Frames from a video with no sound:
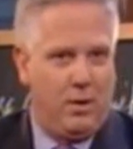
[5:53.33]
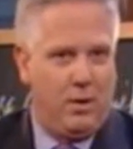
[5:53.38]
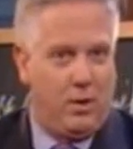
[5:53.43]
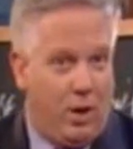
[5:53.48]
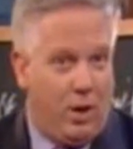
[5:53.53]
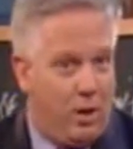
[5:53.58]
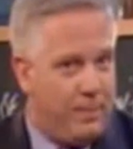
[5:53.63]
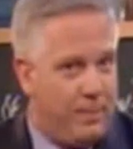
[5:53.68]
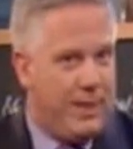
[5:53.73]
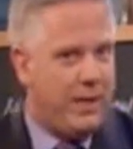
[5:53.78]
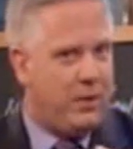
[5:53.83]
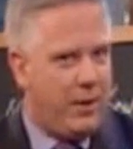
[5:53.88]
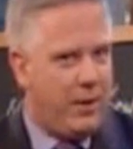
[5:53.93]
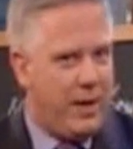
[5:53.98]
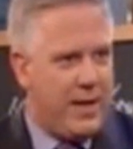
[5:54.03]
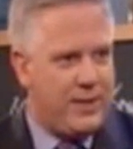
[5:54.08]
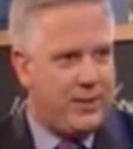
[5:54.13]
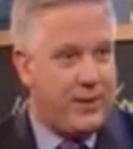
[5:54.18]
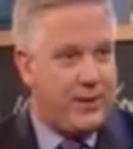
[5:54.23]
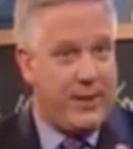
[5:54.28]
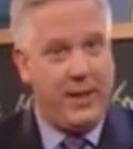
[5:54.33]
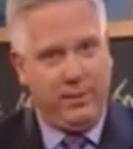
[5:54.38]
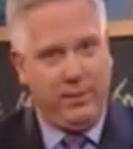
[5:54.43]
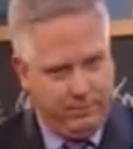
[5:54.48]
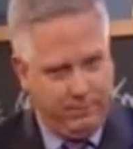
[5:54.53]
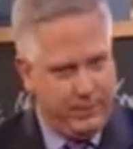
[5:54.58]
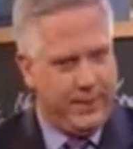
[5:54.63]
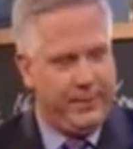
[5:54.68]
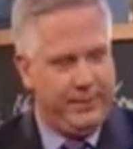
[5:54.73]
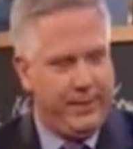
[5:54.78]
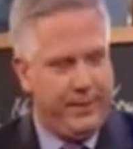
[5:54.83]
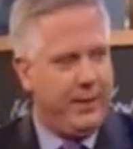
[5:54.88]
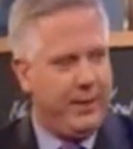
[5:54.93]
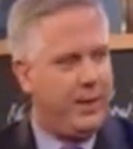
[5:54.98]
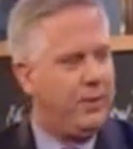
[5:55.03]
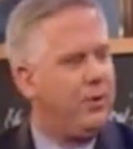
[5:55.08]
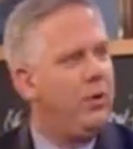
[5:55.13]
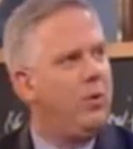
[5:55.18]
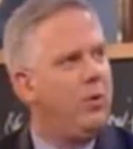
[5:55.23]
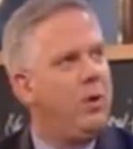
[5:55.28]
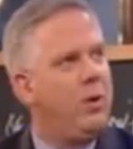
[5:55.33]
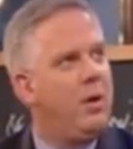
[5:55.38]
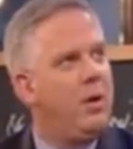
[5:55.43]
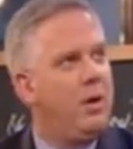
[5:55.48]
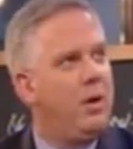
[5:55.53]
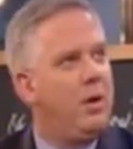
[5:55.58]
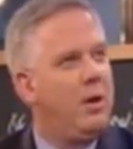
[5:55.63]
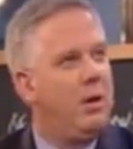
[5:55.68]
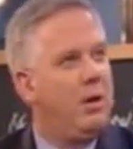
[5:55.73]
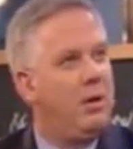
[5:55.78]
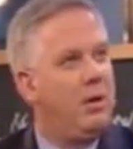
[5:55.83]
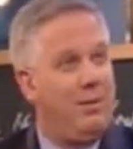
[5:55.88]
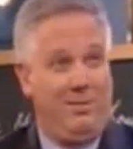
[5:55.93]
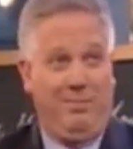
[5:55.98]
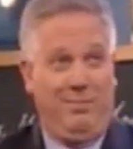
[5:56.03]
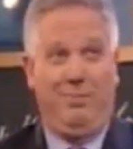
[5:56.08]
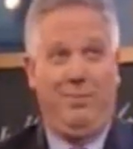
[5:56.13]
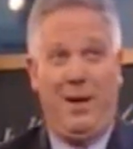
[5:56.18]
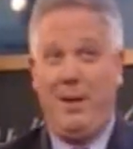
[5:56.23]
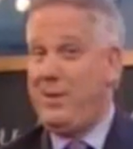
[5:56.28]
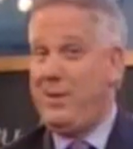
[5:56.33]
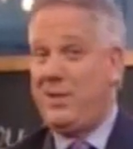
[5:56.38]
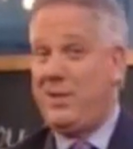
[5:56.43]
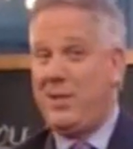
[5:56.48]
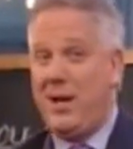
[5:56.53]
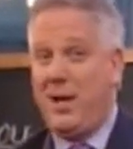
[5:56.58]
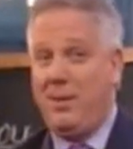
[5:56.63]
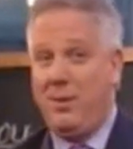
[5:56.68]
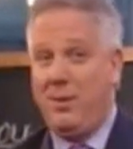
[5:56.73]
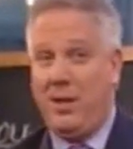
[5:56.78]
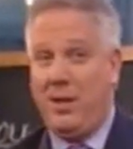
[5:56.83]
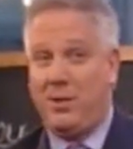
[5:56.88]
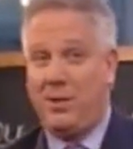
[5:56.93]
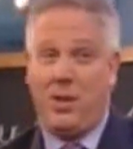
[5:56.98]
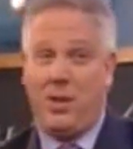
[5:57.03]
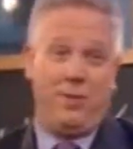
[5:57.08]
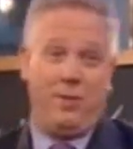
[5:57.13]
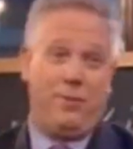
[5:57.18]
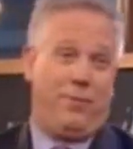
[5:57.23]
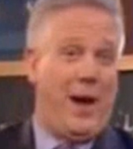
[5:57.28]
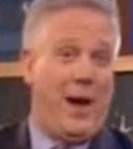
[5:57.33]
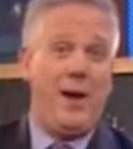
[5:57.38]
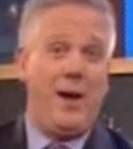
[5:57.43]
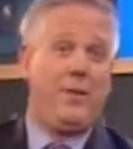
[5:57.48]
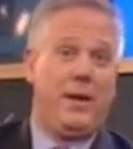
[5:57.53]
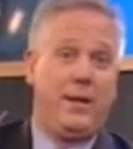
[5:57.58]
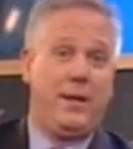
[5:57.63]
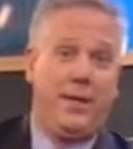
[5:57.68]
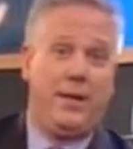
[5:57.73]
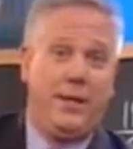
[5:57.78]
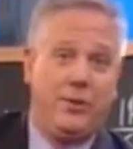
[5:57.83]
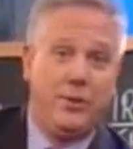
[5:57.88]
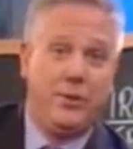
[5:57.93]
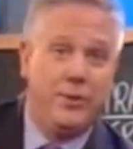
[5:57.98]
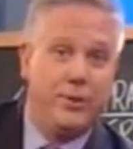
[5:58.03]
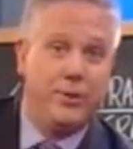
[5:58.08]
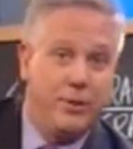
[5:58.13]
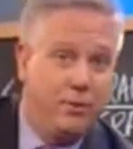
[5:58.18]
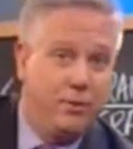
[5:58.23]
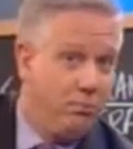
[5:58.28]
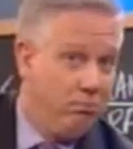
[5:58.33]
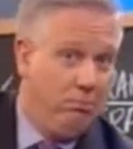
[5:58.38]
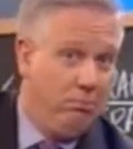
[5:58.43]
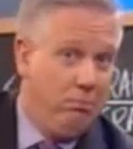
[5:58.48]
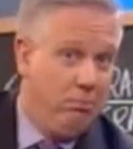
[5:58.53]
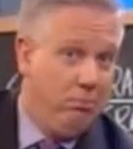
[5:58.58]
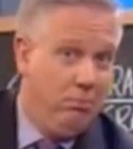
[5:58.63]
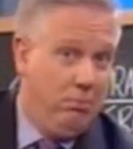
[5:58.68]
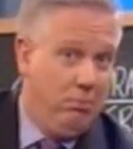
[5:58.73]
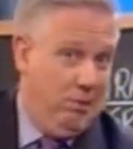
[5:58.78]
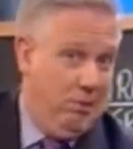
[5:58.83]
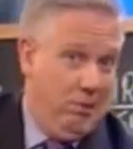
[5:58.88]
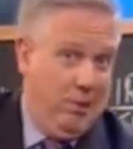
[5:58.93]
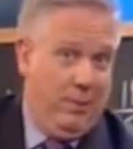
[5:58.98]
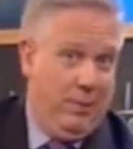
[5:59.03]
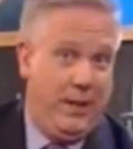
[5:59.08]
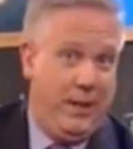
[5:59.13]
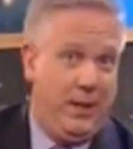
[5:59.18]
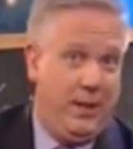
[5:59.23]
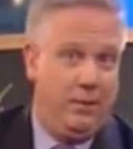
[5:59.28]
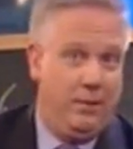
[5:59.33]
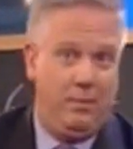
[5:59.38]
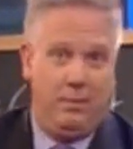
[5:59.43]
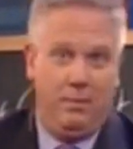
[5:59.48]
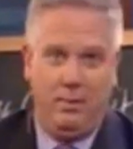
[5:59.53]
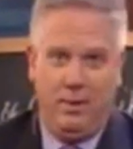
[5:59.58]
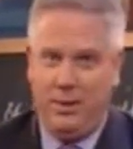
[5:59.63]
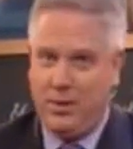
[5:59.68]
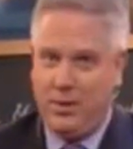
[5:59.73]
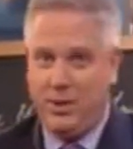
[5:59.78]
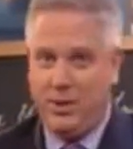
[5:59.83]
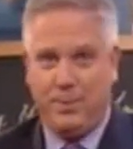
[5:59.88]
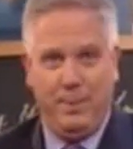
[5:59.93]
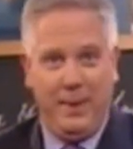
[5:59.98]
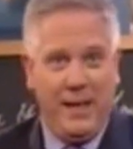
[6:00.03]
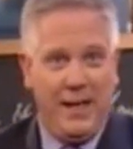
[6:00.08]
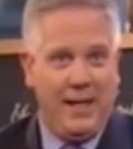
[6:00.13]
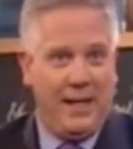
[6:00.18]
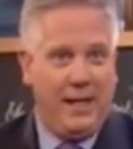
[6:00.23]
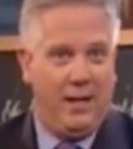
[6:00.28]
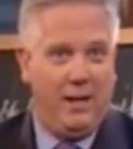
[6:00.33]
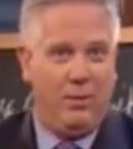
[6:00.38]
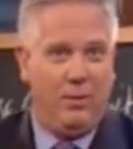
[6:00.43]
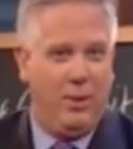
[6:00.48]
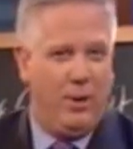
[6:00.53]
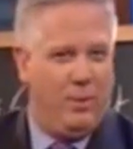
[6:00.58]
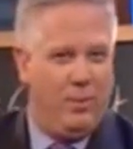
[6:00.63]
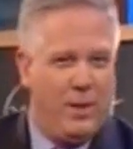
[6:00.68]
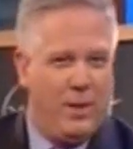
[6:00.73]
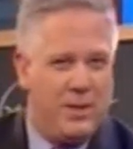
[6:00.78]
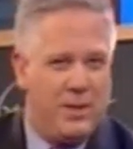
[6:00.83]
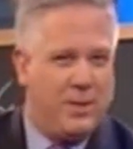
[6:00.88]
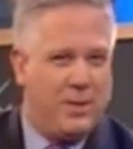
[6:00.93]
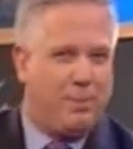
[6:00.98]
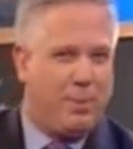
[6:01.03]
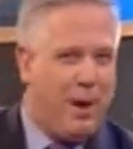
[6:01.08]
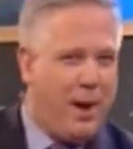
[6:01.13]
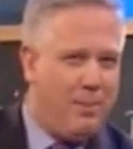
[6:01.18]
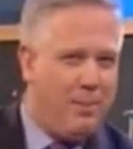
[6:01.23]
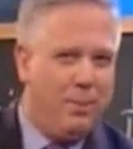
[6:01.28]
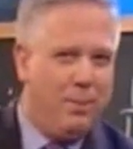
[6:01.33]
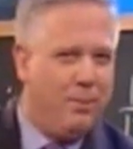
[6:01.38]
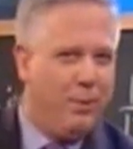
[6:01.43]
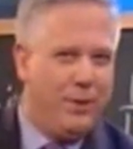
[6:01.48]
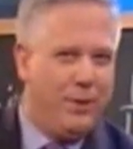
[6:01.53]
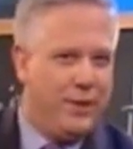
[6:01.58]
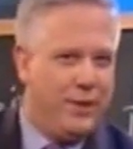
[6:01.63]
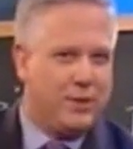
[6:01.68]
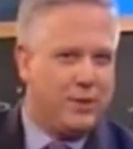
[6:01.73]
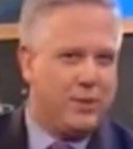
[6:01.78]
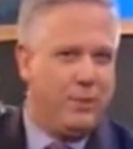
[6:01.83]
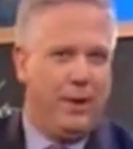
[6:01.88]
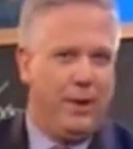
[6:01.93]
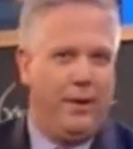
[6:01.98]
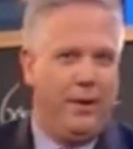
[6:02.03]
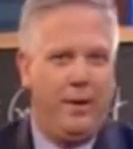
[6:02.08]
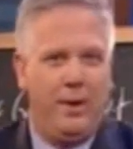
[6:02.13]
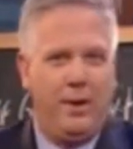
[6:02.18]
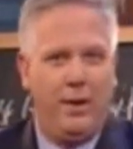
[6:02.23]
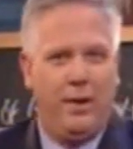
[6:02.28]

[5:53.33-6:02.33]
call me crazy, and believe me, they do. Maybe it's time to start firing teachers. I mean, it's just me. What's the problem with this one?